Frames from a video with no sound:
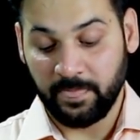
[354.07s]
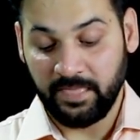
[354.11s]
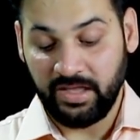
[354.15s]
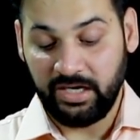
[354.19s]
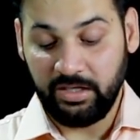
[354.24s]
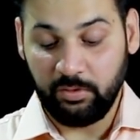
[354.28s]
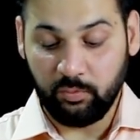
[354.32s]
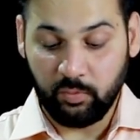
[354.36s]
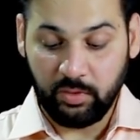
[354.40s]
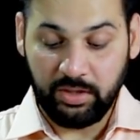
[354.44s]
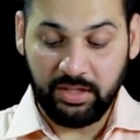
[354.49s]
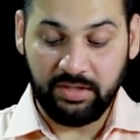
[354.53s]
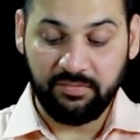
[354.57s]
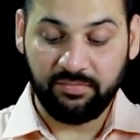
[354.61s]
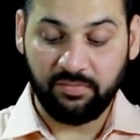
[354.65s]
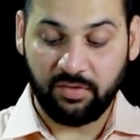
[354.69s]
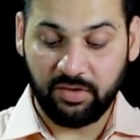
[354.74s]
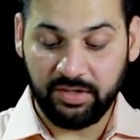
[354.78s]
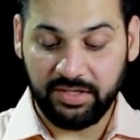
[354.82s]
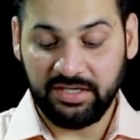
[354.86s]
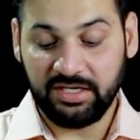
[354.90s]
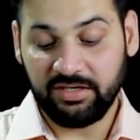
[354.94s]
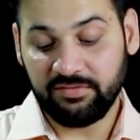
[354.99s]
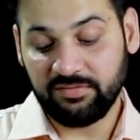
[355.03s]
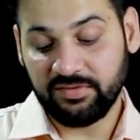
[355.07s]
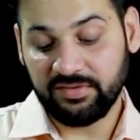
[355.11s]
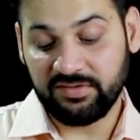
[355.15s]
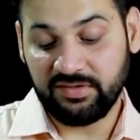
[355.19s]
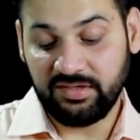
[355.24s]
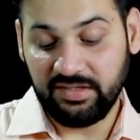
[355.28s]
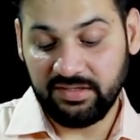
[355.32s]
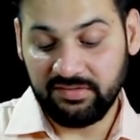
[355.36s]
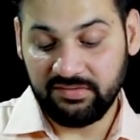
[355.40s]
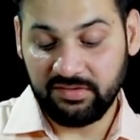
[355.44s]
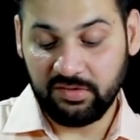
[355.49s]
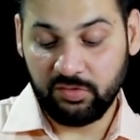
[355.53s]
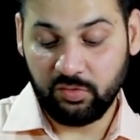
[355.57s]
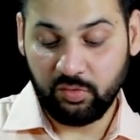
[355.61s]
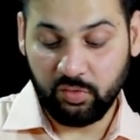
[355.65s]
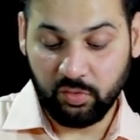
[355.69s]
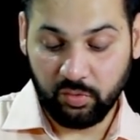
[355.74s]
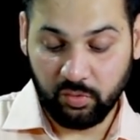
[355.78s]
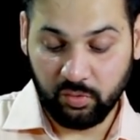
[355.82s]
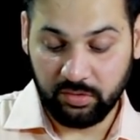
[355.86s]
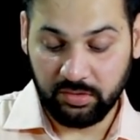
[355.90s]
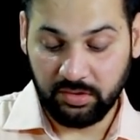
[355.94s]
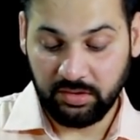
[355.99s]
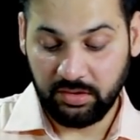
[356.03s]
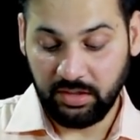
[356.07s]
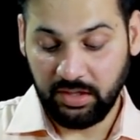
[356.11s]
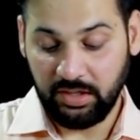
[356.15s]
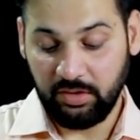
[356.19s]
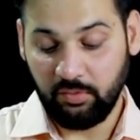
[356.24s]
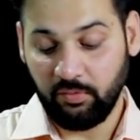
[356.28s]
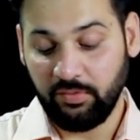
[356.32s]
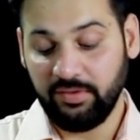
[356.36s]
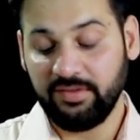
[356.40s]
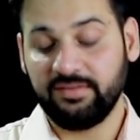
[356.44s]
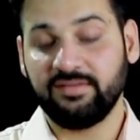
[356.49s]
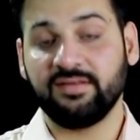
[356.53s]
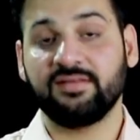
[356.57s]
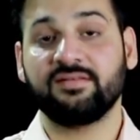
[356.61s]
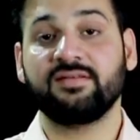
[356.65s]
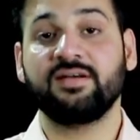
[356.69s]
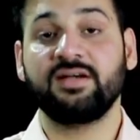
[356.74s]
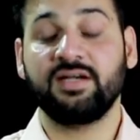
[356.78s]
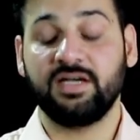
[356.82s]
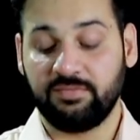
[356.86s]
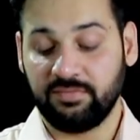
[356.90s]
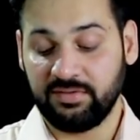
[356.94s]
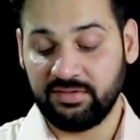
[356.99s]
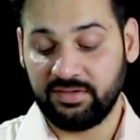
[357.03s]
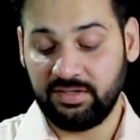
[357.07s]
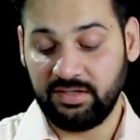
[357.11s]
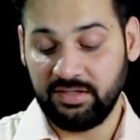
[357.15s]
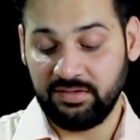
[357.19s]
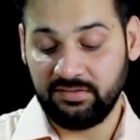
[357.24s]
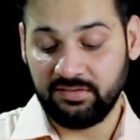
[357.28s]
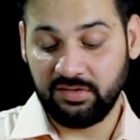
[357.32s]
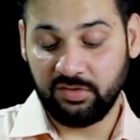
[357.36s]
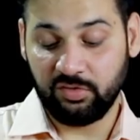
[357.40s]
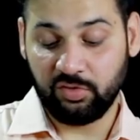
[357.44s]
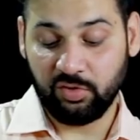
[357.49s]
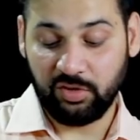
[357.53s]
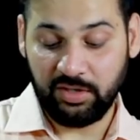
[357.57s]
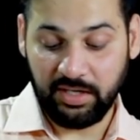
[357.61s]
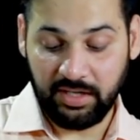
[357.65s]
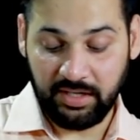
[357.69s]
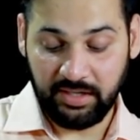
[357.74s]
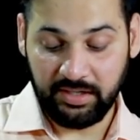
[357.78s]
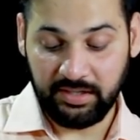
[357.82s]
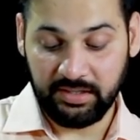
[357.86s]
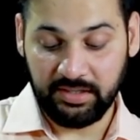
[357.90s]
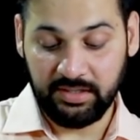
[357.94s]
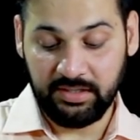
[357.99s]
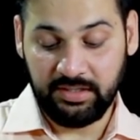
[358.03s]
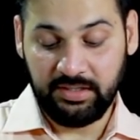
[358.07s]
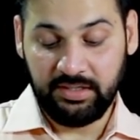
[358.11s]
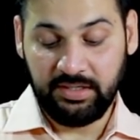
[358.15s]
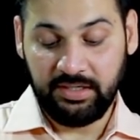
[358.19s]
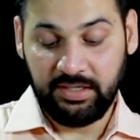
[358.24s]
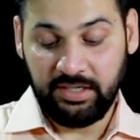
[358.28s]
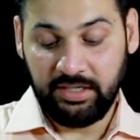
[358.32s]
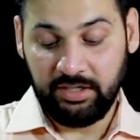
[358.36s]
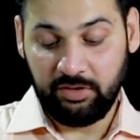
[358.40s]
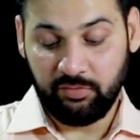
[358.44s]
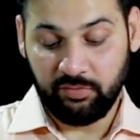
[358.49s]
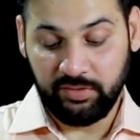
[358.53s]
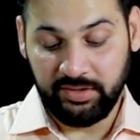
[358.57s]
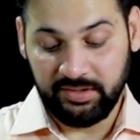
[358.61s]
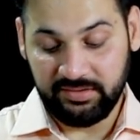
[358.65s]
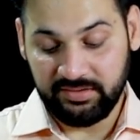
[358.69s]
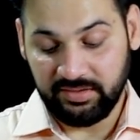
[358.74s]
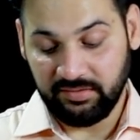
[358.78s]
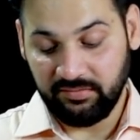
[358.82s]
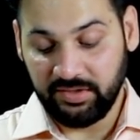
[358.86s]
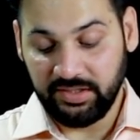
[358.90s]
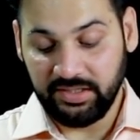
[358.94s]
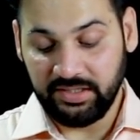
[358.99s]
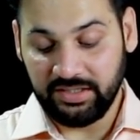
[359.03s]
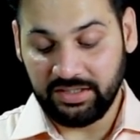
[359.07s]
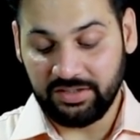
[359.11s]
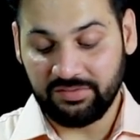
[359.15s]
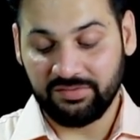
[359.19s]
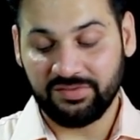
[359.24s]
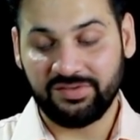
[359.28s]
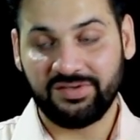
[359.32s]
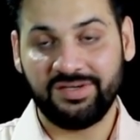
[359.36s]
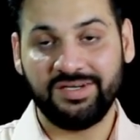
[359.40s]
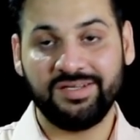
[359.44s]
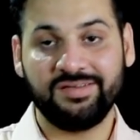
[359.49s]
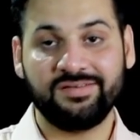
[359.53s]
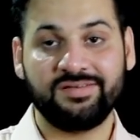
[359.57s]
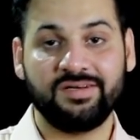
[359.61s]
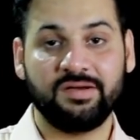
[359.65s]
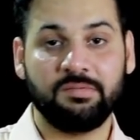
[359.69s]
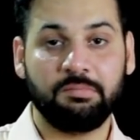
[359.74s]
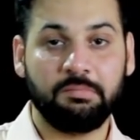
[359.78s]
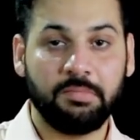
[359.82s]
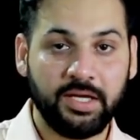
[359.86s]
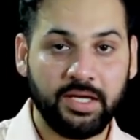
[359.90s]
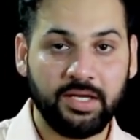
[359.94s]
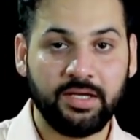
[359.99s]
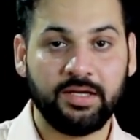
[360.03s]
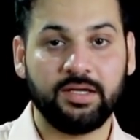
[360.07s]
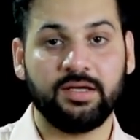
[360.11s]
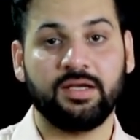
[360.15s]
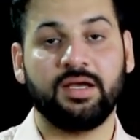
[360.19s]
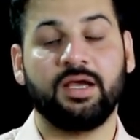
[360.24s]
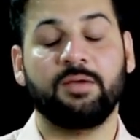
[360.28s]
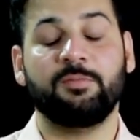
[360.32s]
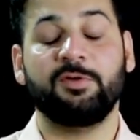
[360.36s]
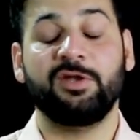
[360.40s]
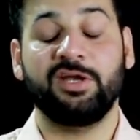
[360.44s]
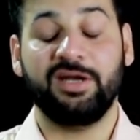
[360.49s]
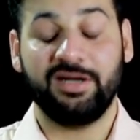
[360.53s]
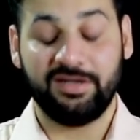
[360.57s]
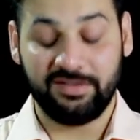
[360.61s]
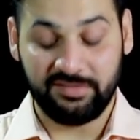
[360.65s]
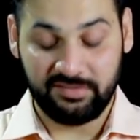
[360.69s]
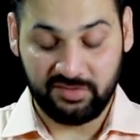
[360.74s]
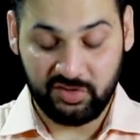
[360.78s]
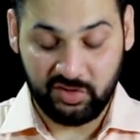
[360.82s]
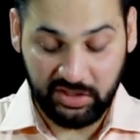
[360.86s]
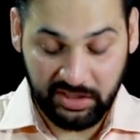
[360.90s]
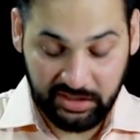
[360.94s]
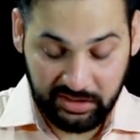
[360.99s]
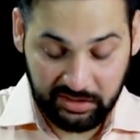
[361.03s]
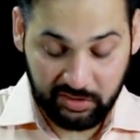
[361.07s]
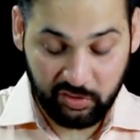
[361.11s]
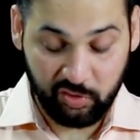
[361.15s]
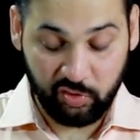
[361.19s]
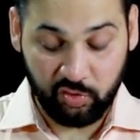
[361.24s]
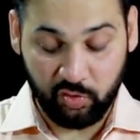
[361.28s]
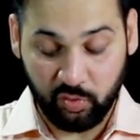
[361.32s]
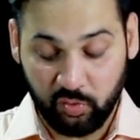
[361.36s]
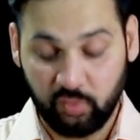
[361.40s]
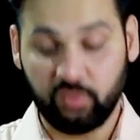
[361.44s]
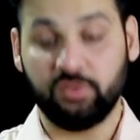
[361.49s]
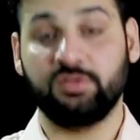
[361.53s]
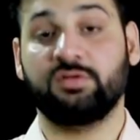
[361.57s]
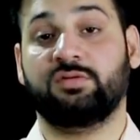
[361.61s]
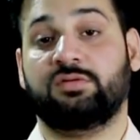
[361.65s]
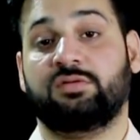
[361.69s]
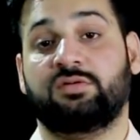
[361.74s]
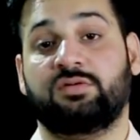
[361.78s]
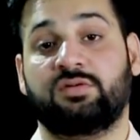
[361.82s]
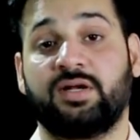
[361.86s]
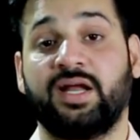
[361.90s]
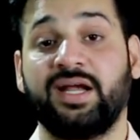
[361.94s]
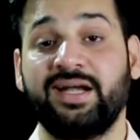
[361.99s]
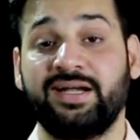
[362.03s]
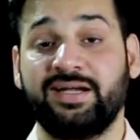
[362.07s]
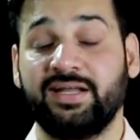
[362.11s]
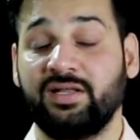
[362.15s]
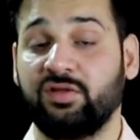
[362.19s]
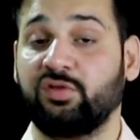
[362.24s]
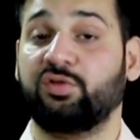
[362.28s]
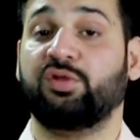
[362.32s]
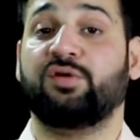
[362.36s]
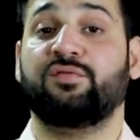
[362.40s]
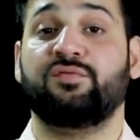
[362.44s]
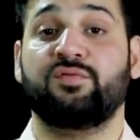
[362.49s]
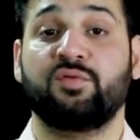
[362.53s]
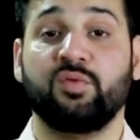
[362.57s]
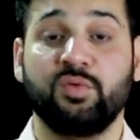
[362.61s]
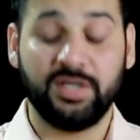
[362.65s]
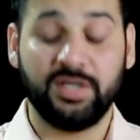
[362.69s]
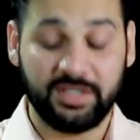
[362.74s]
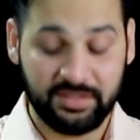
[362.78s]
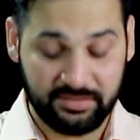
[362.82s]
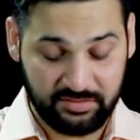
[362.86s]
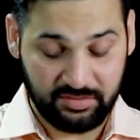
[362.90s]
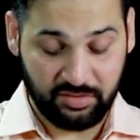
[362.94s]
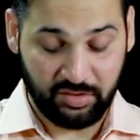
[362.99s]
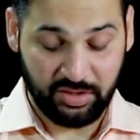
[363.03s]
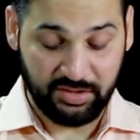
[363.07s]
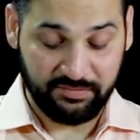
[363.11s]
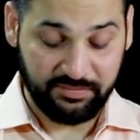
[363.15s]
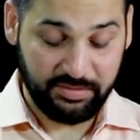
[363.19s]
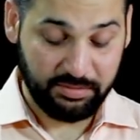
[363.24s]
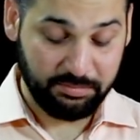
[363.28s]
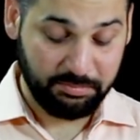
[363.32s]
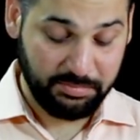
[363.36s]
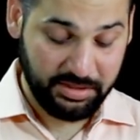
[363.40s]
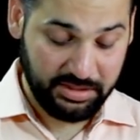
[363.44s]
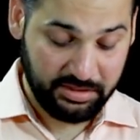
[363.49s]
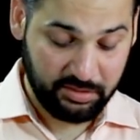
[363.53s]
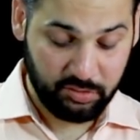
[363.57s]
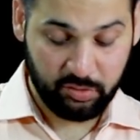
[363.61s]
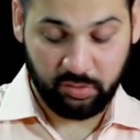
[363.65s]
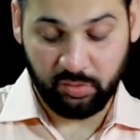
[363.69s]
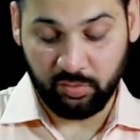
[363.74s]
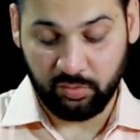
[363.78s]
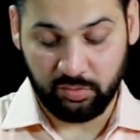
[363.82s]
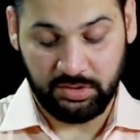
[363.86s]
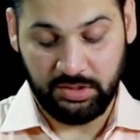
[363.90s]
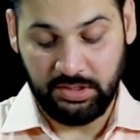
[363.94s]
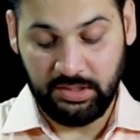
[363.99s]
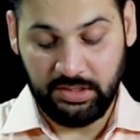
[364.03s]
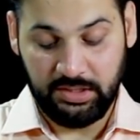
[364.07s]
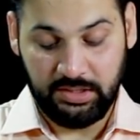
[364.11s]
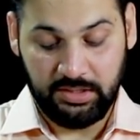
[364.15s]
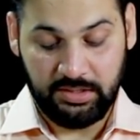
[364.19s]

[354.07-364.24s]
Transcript: in 2014 it was released in June in 2016 it was released in July in 2017 it was released in May I mean it is still June right 10th of it is not even mid June